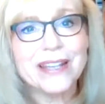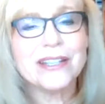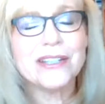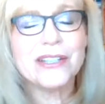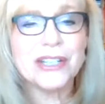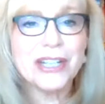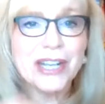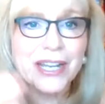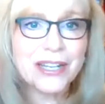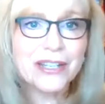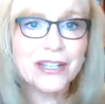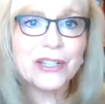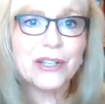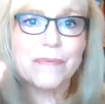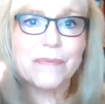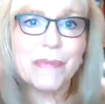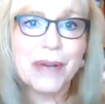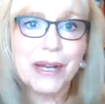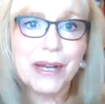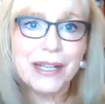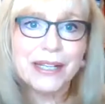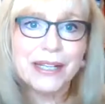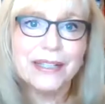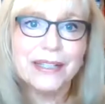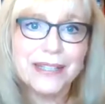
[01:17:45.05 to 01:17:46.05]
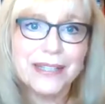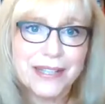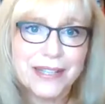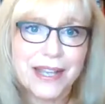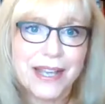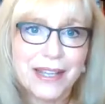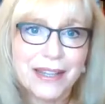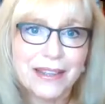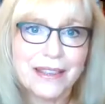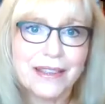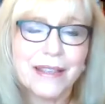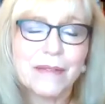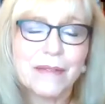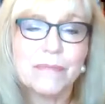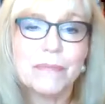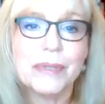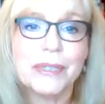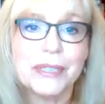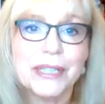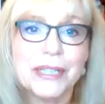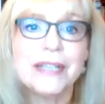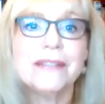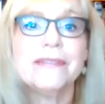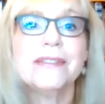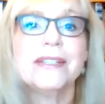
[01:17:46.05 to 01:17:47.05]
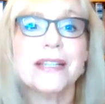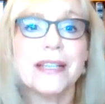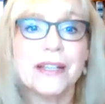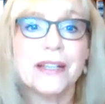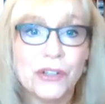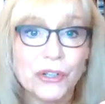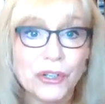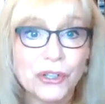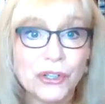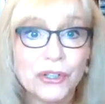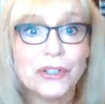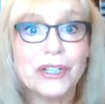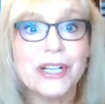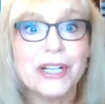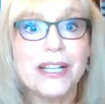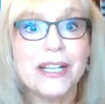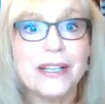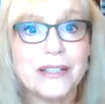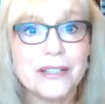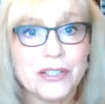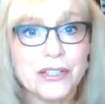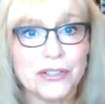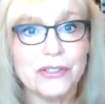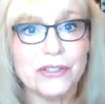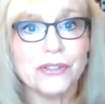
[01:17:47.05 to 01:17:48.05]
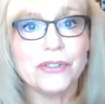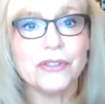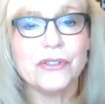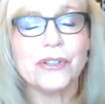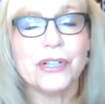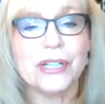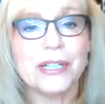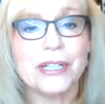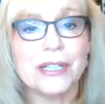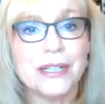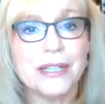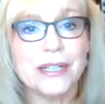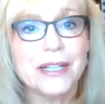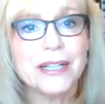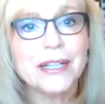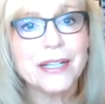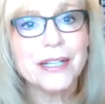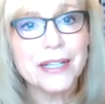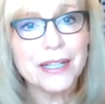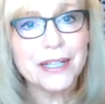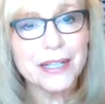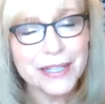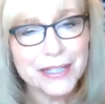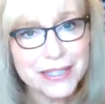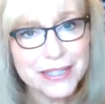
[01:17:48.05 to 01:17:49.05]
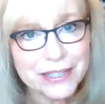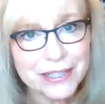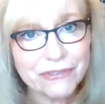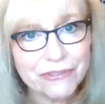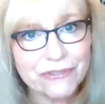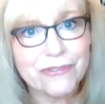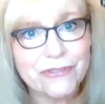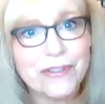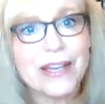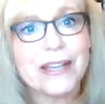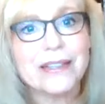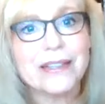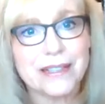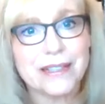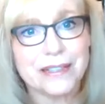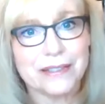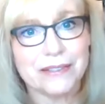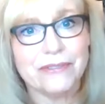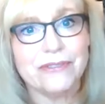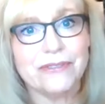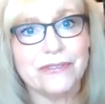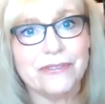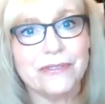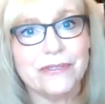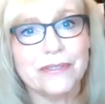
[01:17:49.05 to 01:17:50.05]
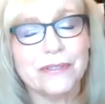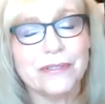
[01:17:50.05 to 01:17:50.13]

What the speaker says: change a mindset that believes that hurting a children is effective